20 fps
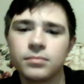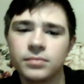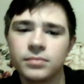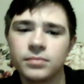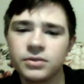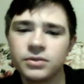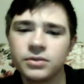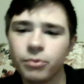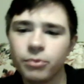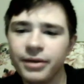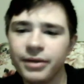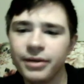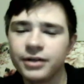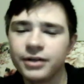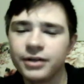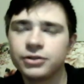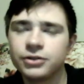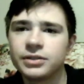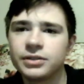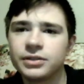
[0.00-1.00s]
this will be an
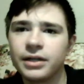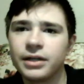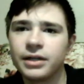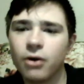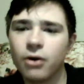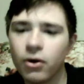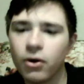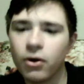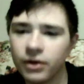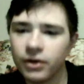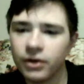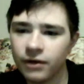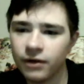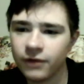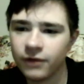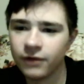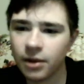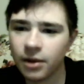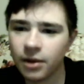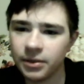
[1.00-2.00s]
interesting call here. I
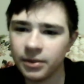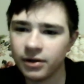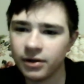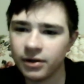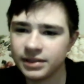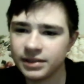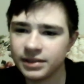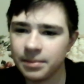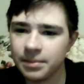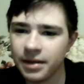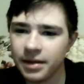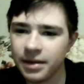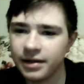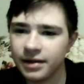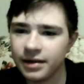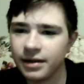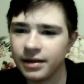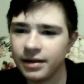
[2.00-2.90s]
forgot when Austin Peay.